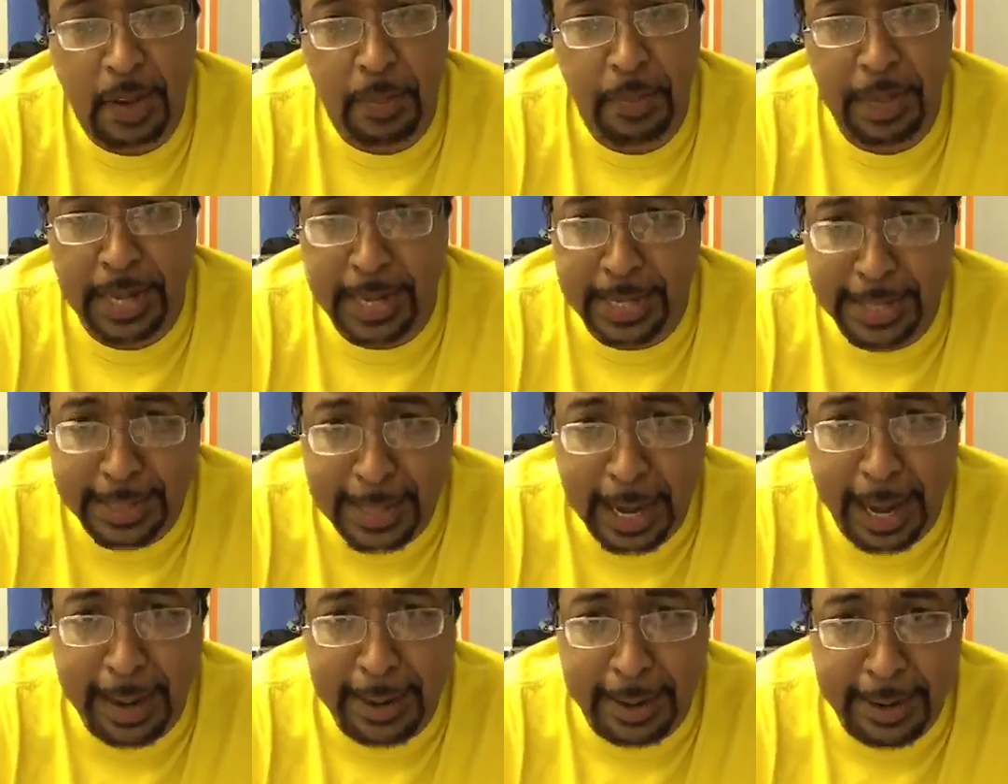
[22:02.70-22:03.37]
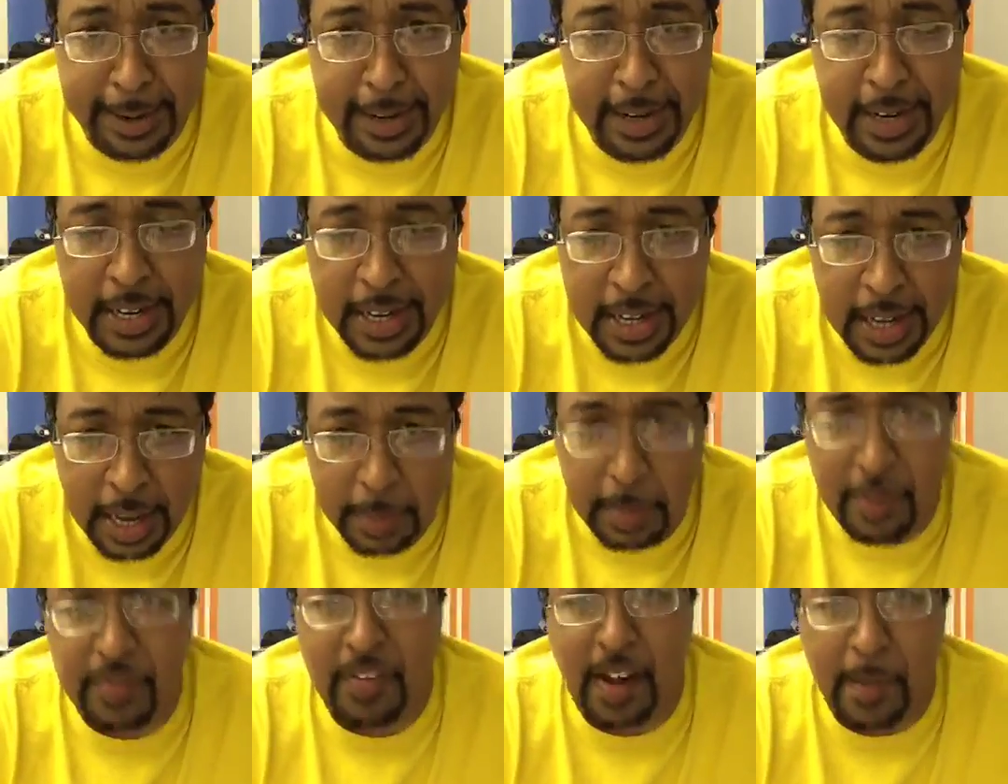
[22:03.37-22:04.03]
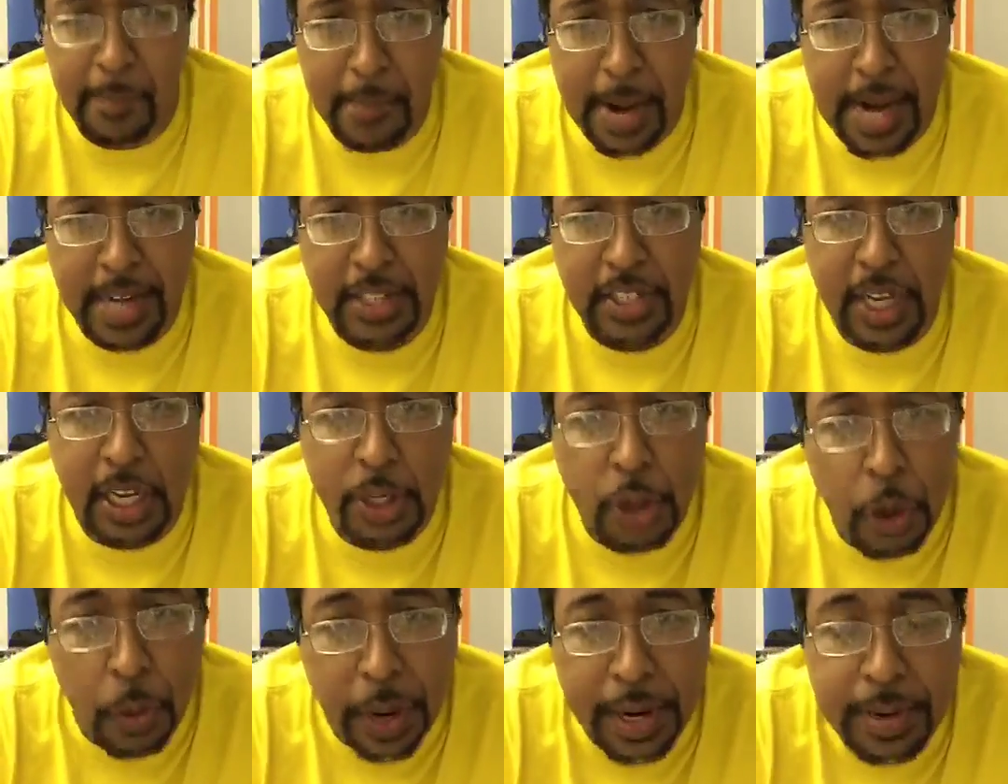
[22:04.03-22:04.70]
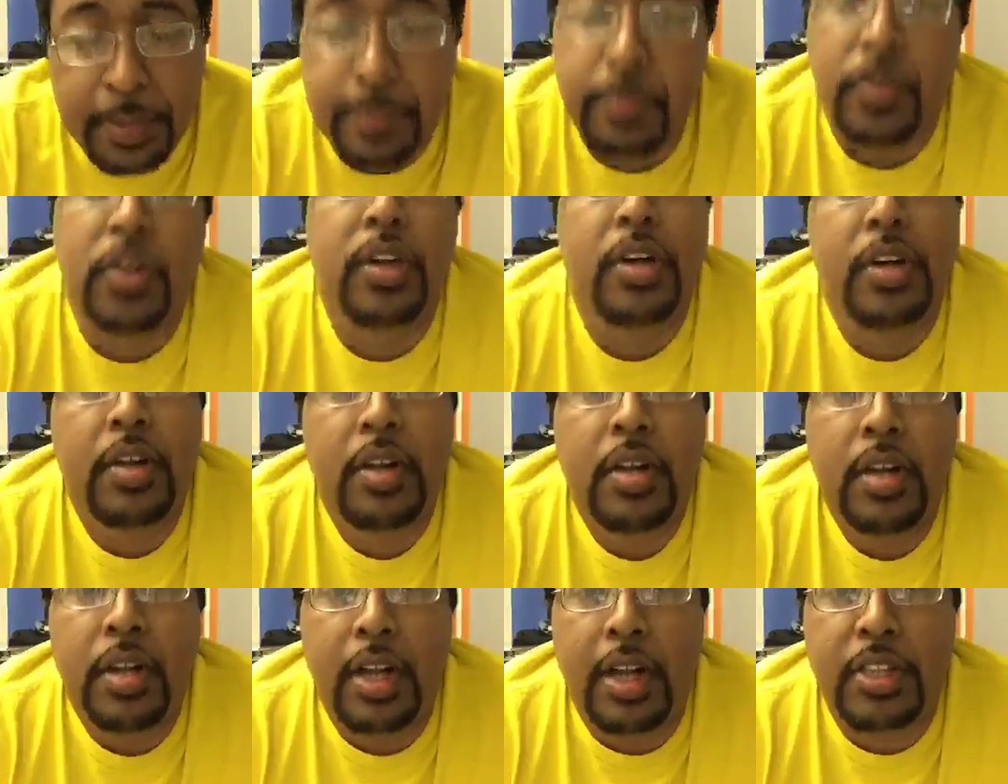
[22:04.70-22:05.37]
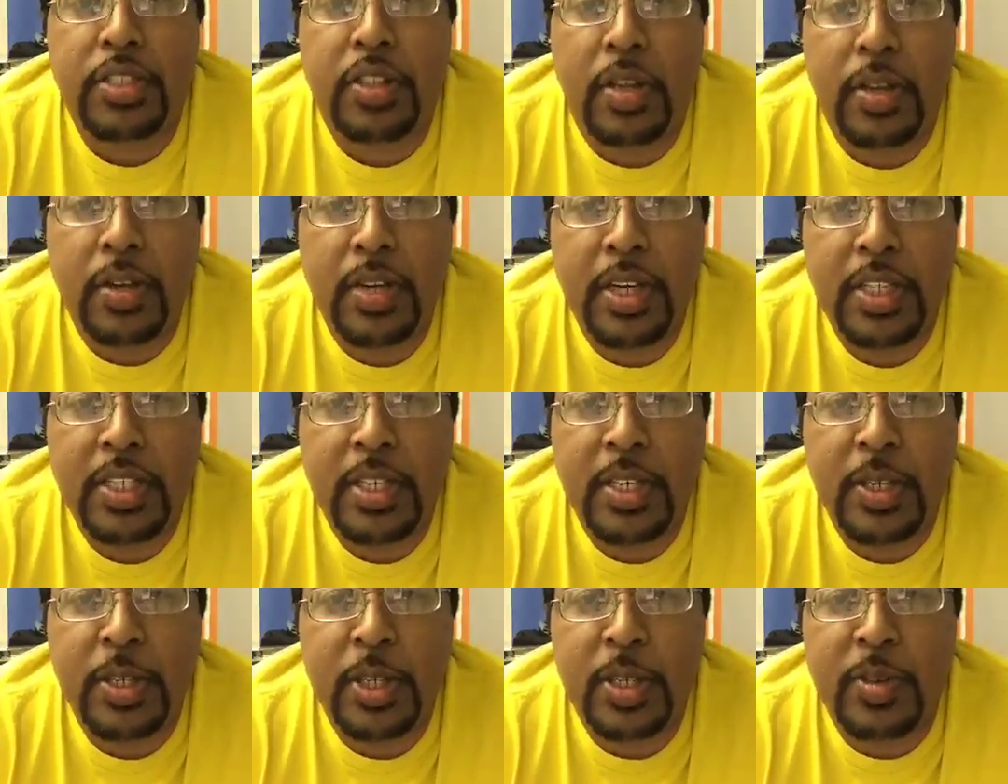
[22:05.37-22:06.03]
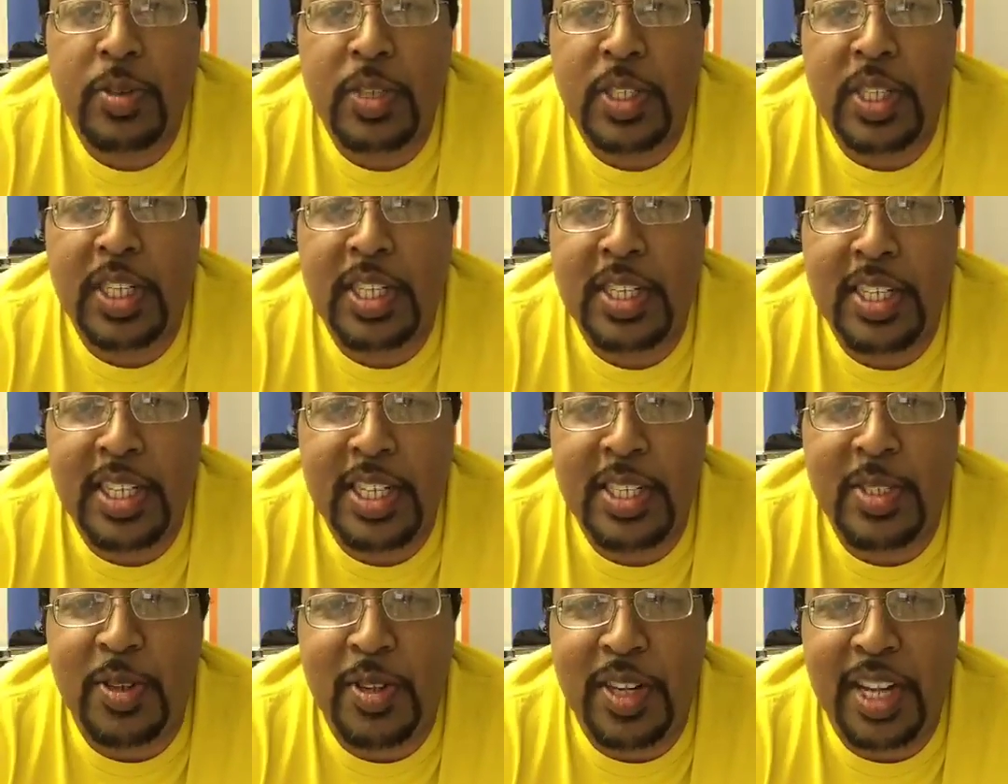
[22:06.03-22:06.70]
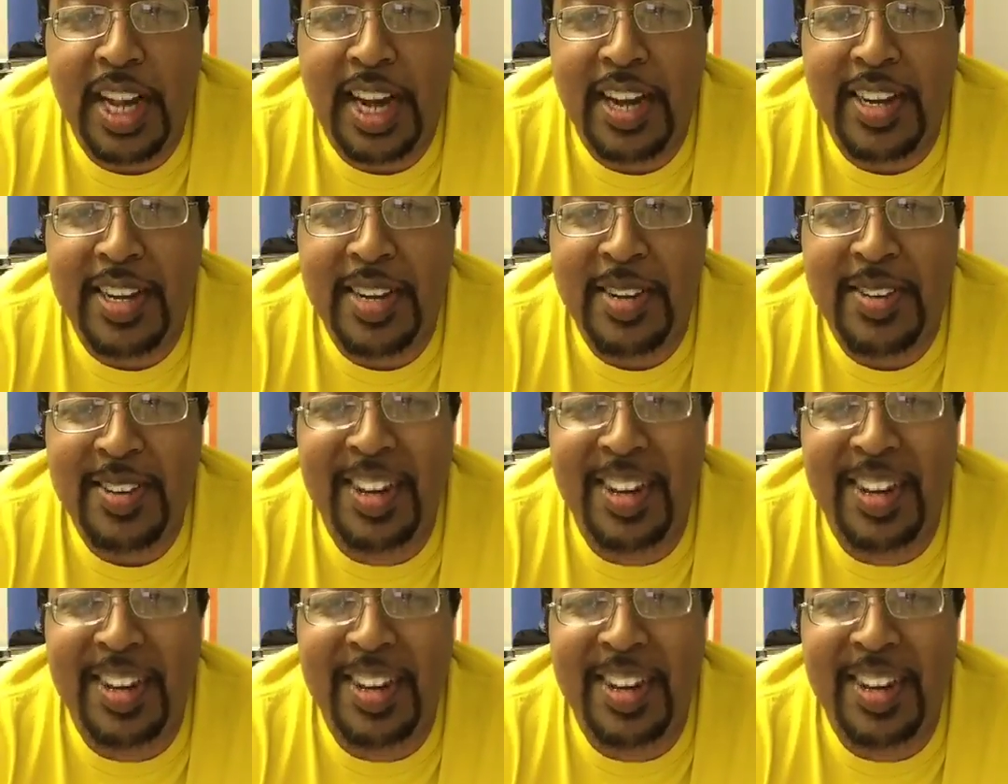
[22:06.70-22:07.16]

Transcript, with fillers: I pay a dollar, I mean five bucks, I'll do it. That's the only reason Yusuf still needs to carry